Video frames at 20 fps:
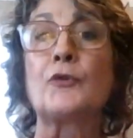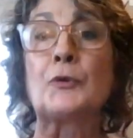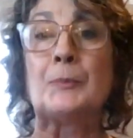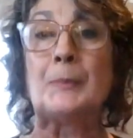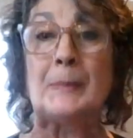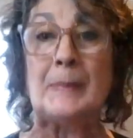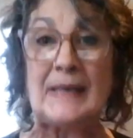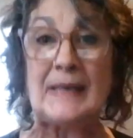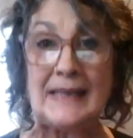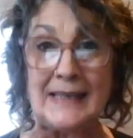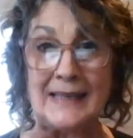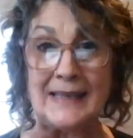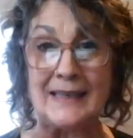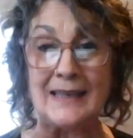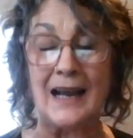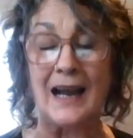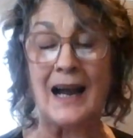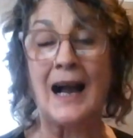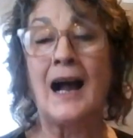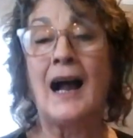for me,
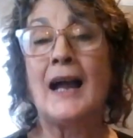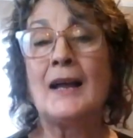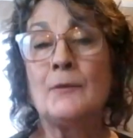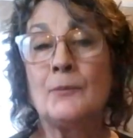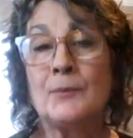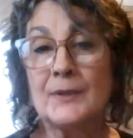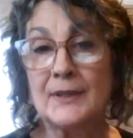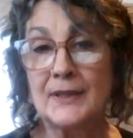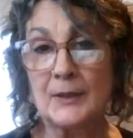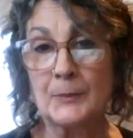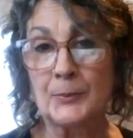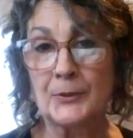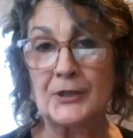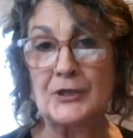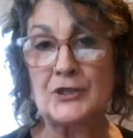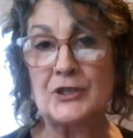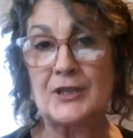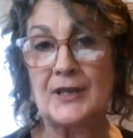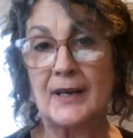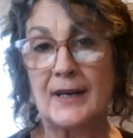I really
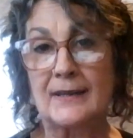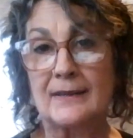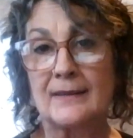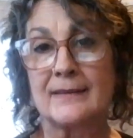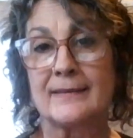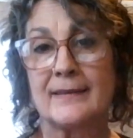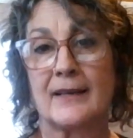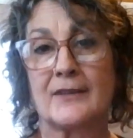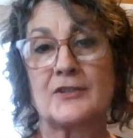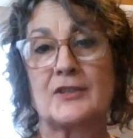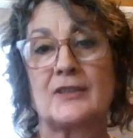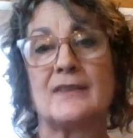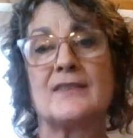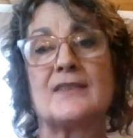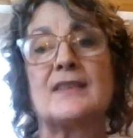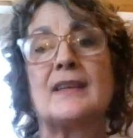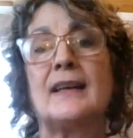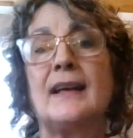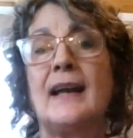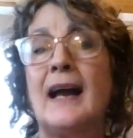appreciate the sessions
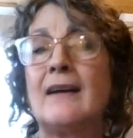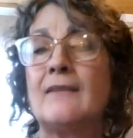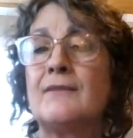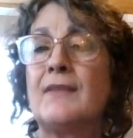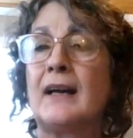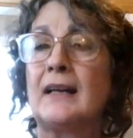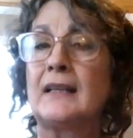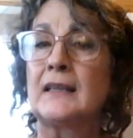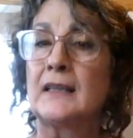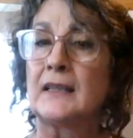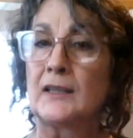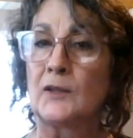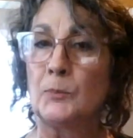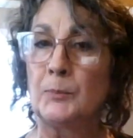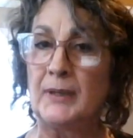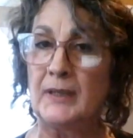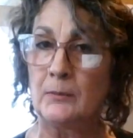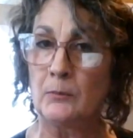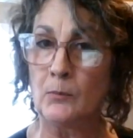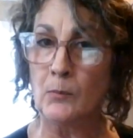that have that little
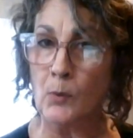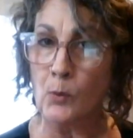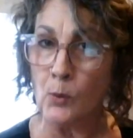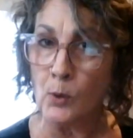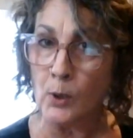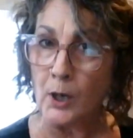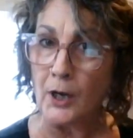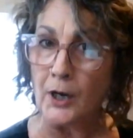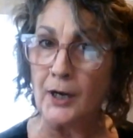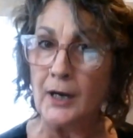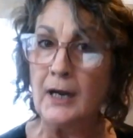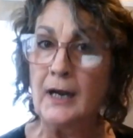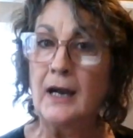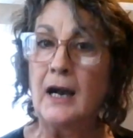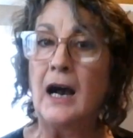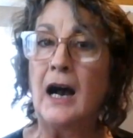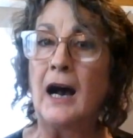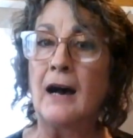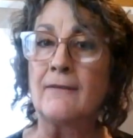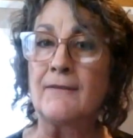bit more
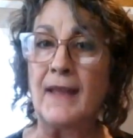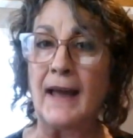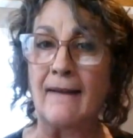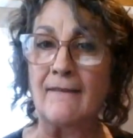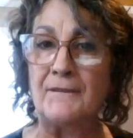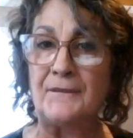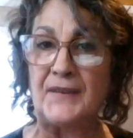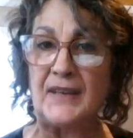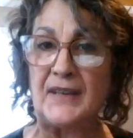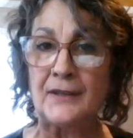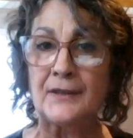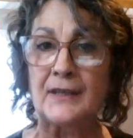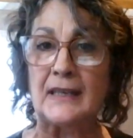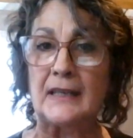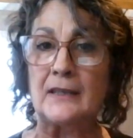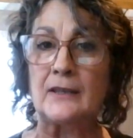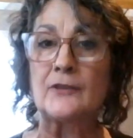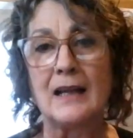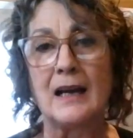of that feeling.